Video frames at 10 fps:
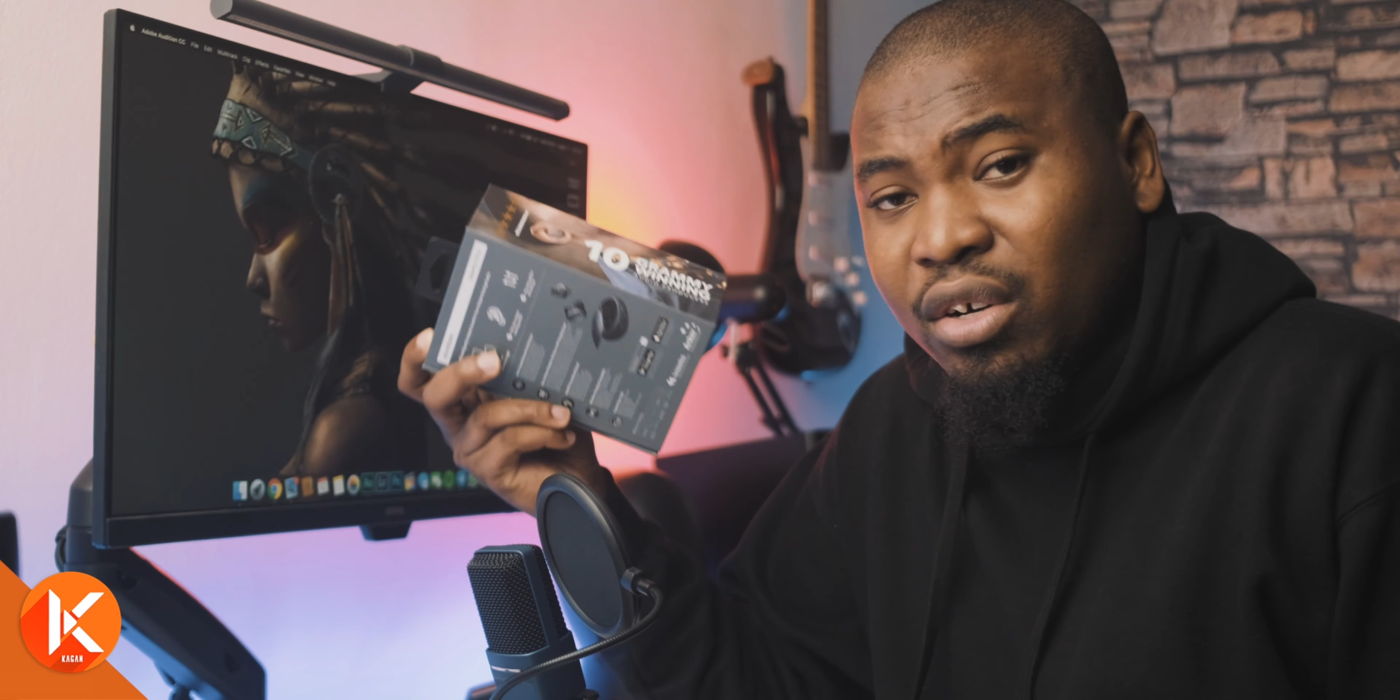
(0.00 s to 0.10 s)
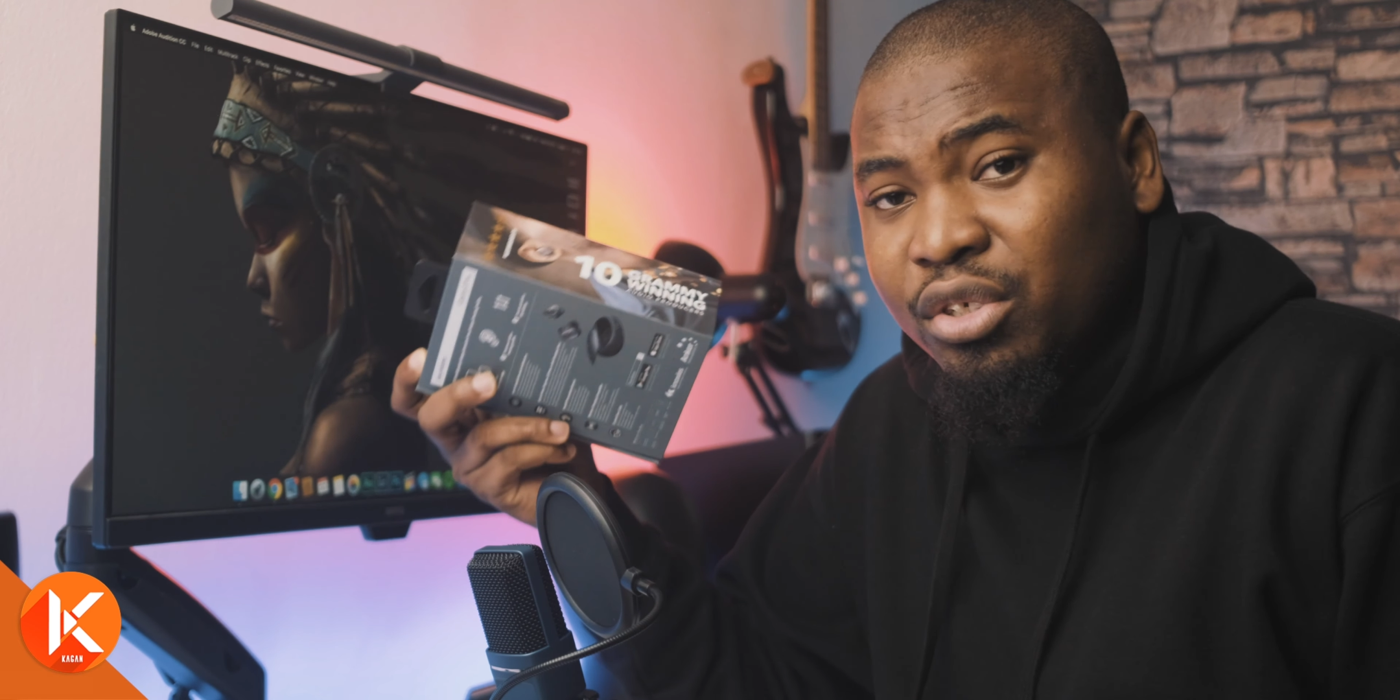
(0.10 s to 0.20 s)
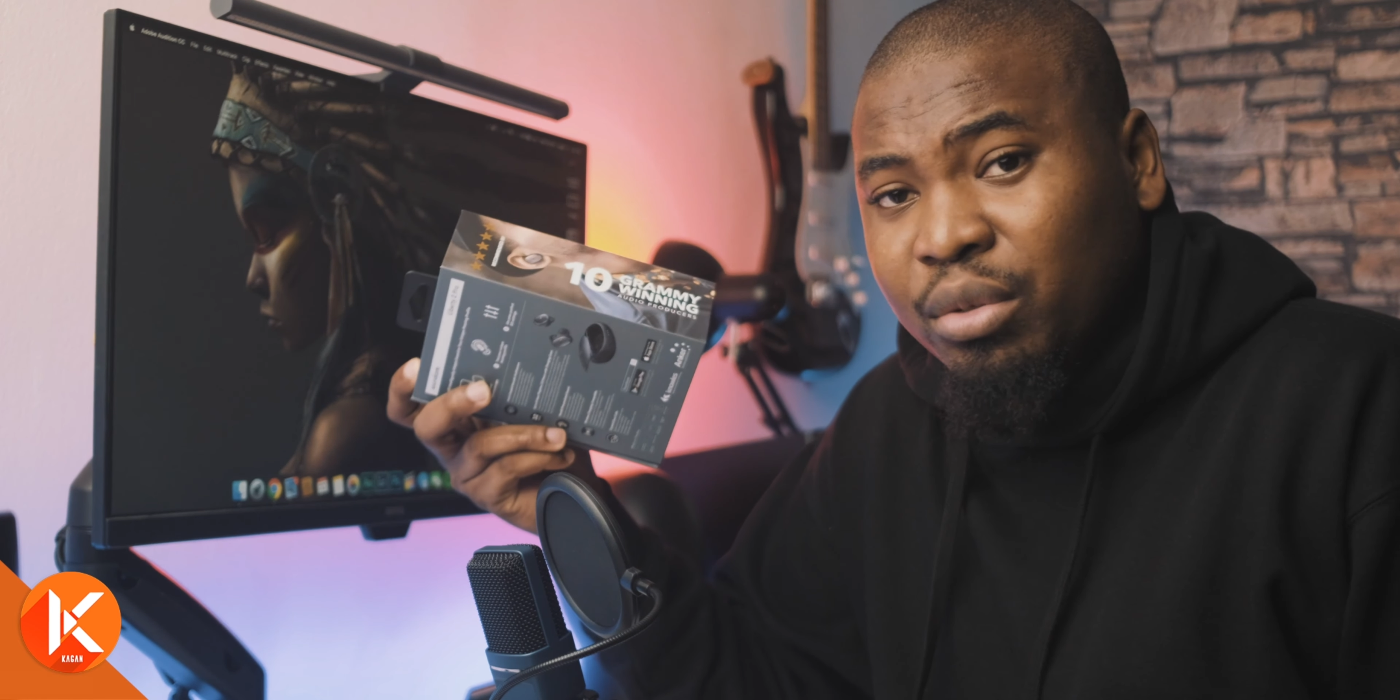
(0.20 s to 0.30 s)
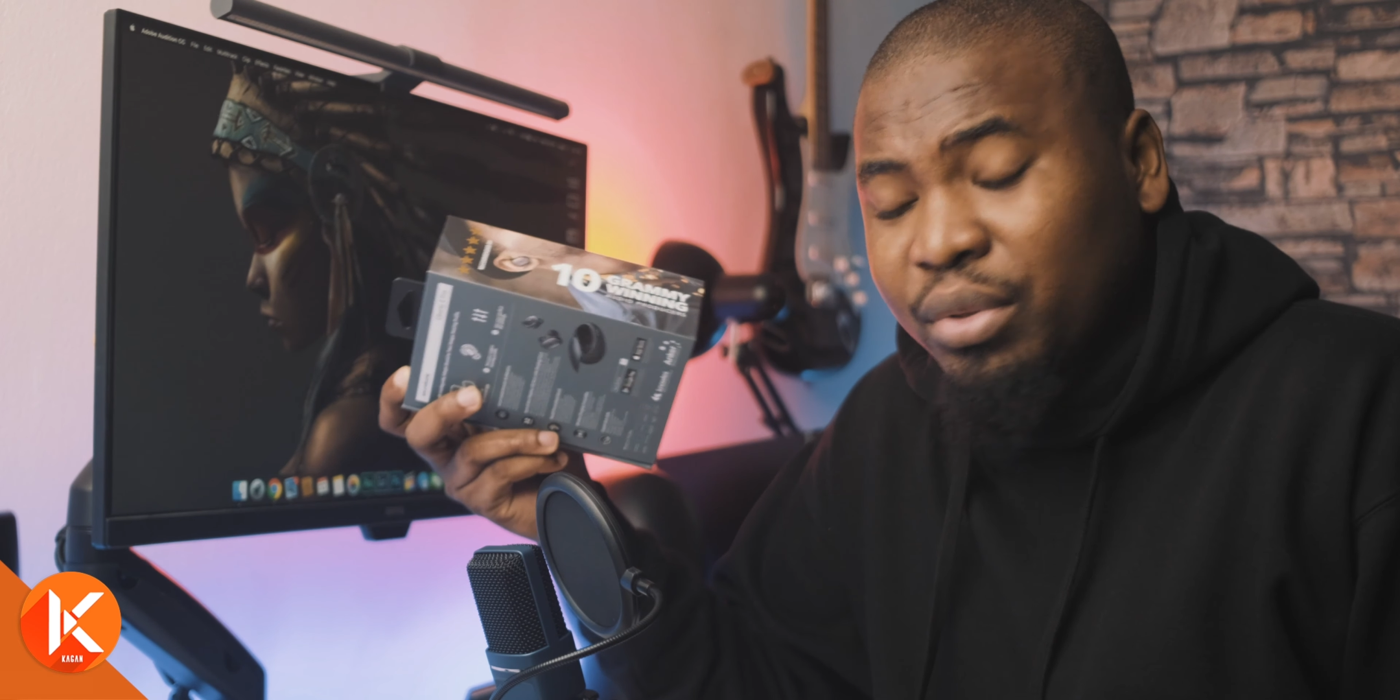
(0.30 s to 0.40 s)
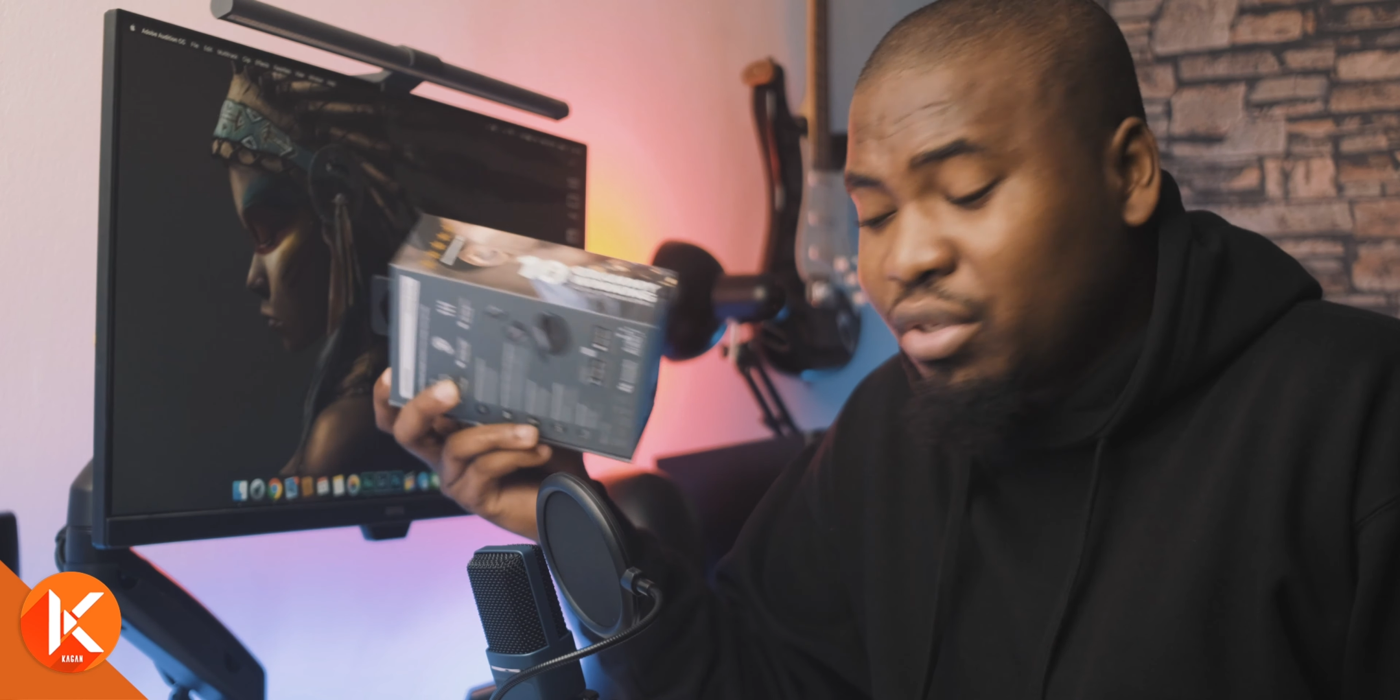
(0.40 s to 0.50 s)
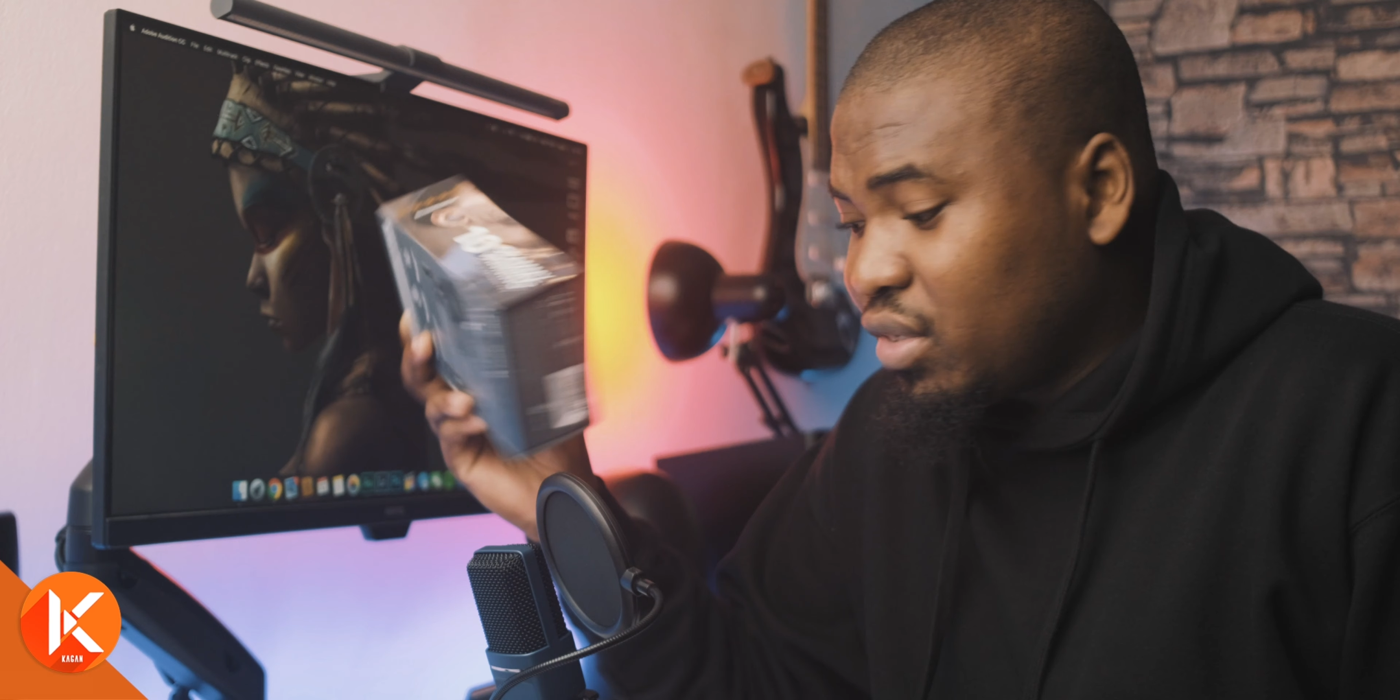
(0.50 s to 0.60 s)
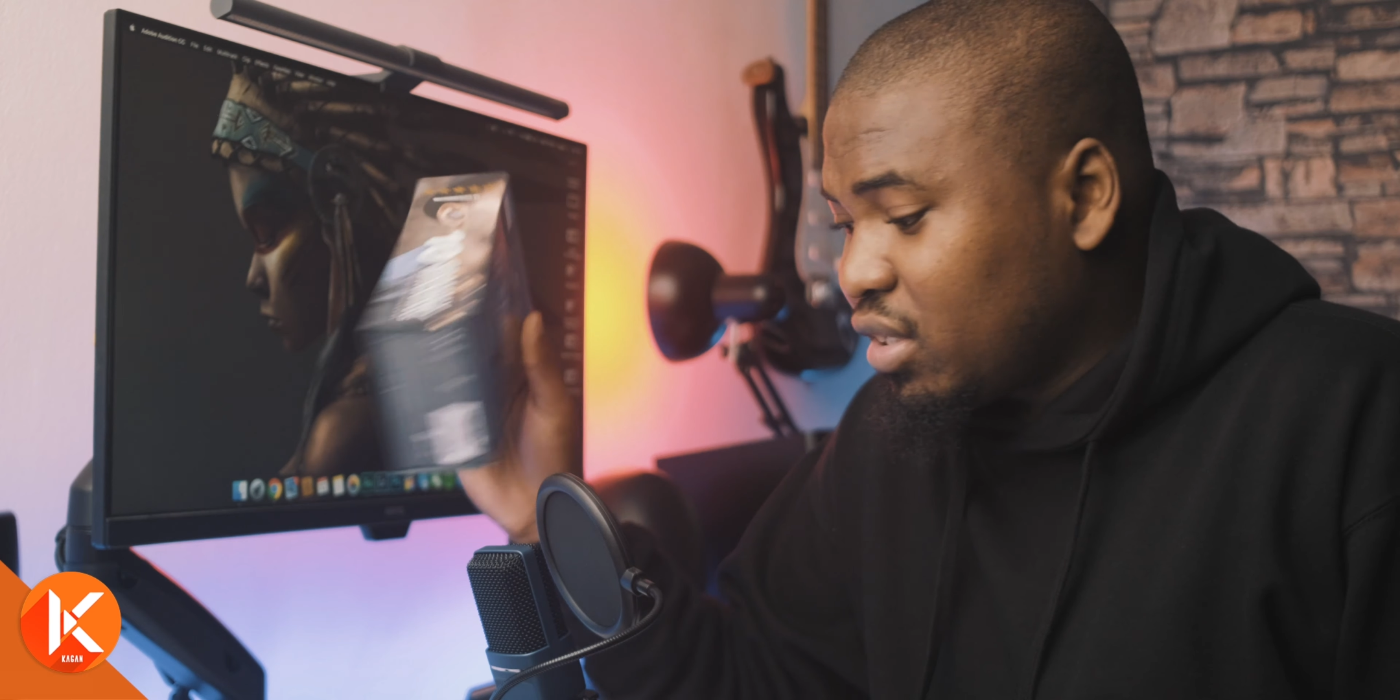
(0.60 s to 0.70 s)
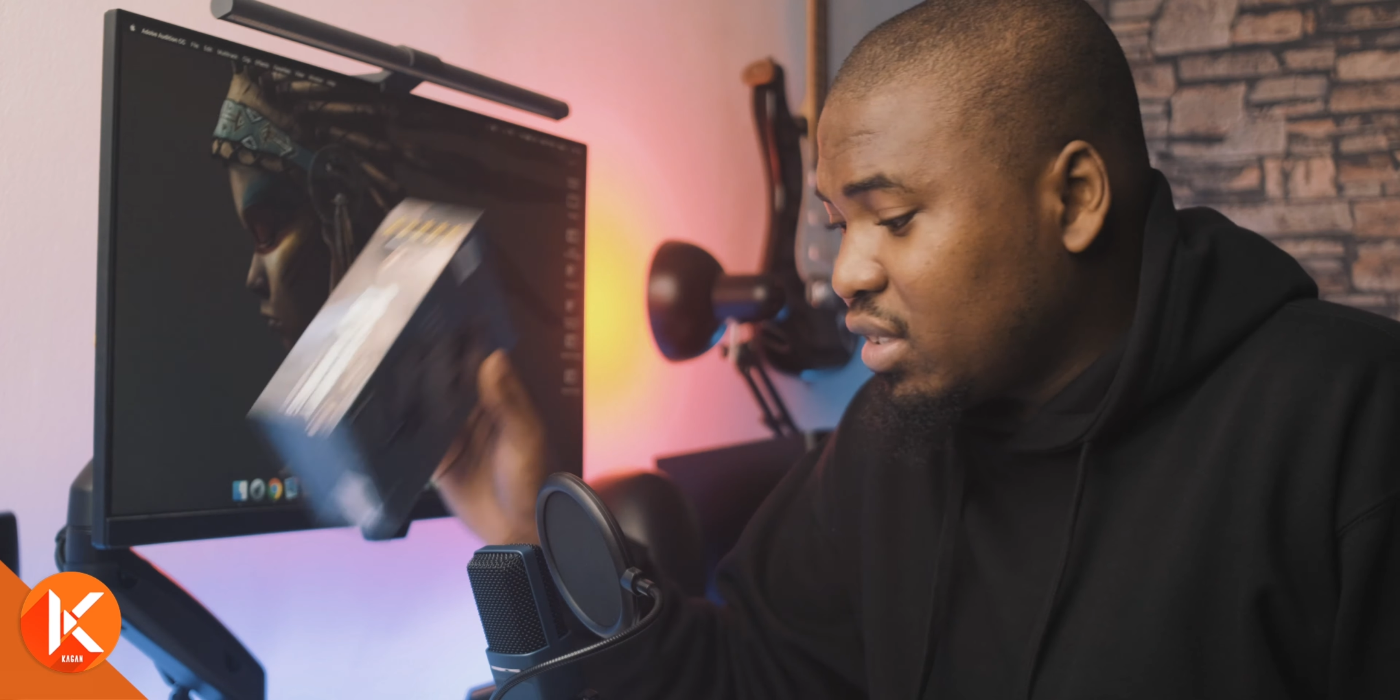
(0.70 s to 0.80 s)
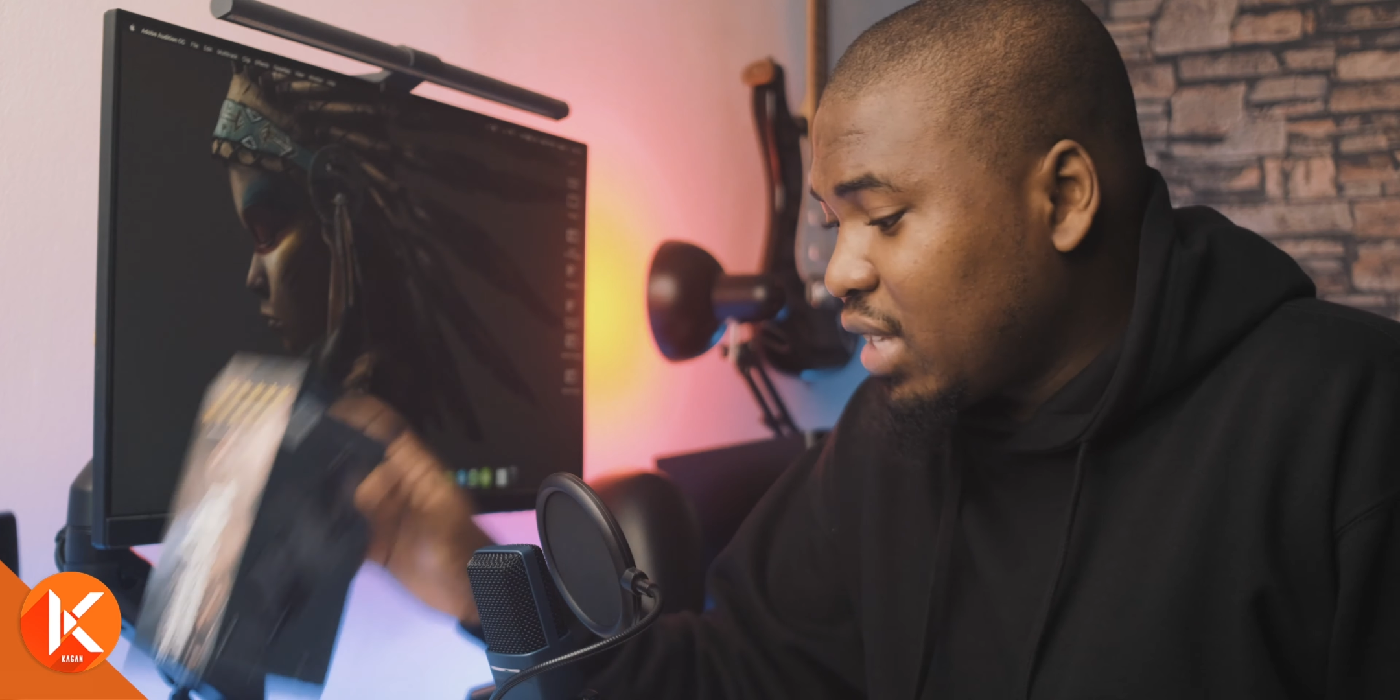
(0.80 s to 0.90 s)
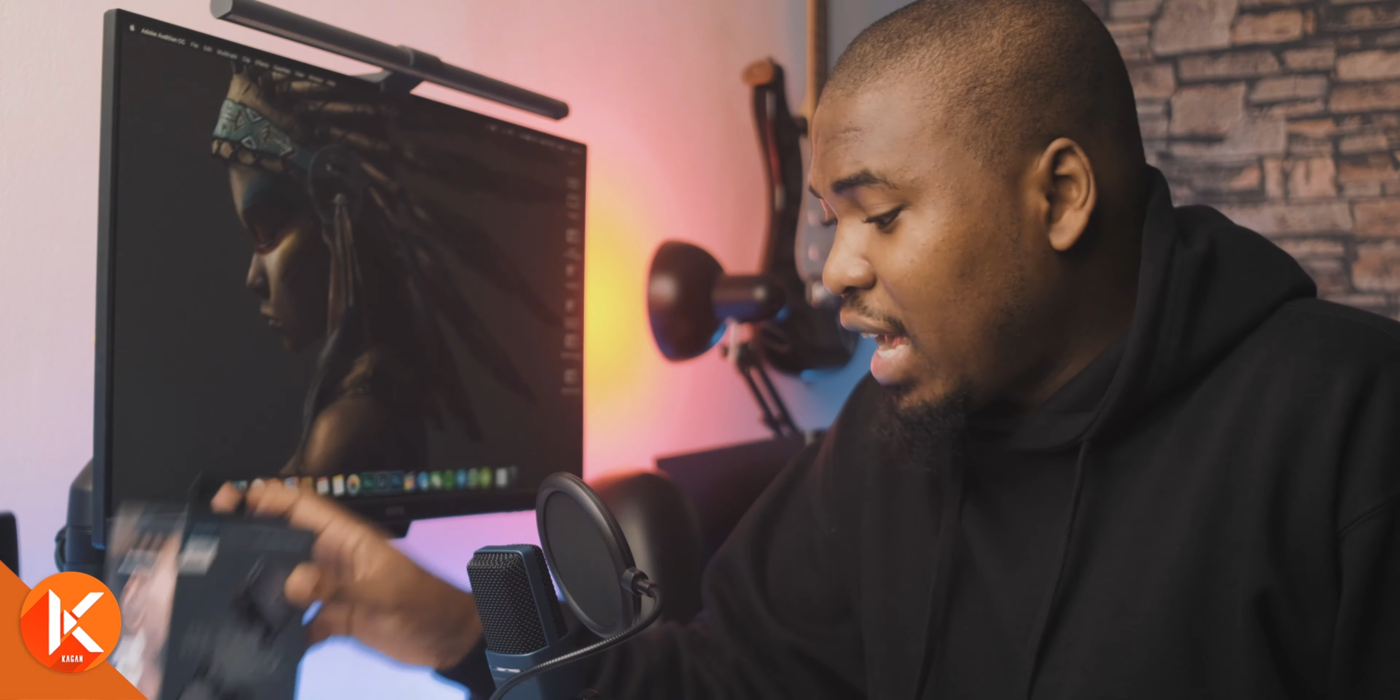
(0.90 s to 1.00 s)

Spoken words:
audio producers,